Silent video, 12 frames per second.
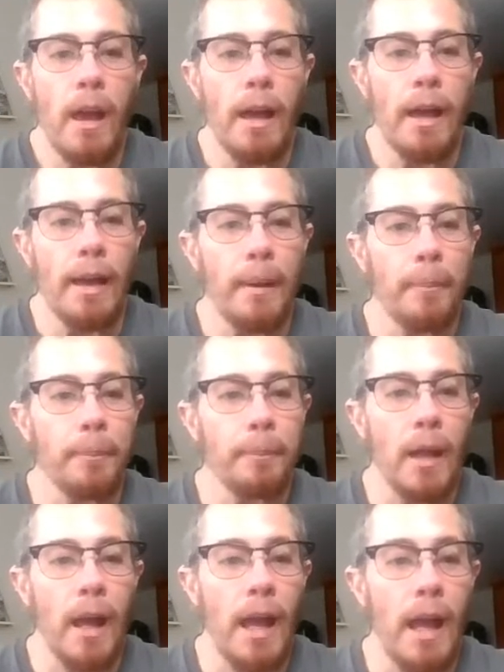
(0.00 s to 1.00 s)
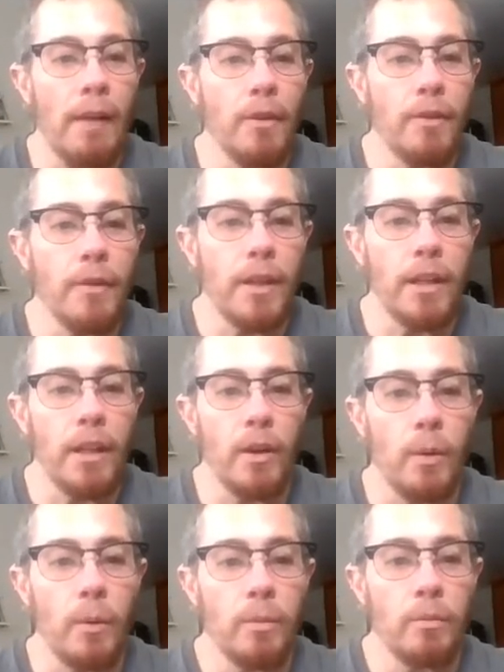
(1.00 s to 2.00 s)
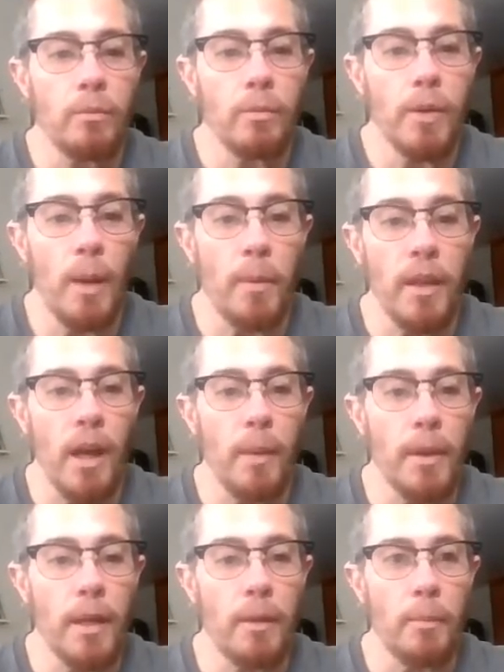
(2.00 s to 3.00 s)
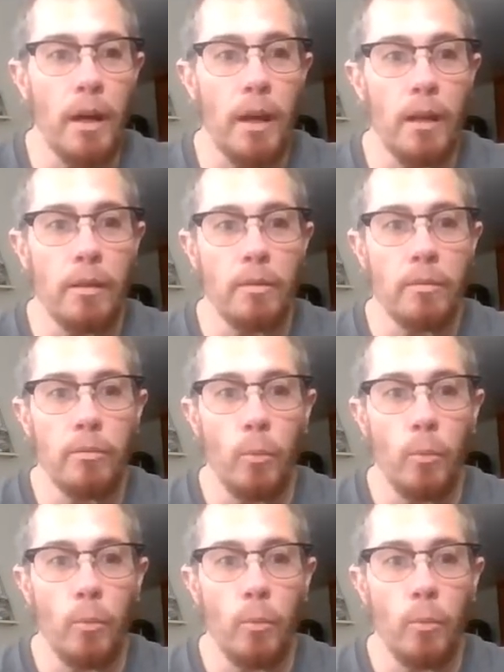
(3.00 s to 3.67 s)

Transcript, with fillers: um, i have a video coming up in my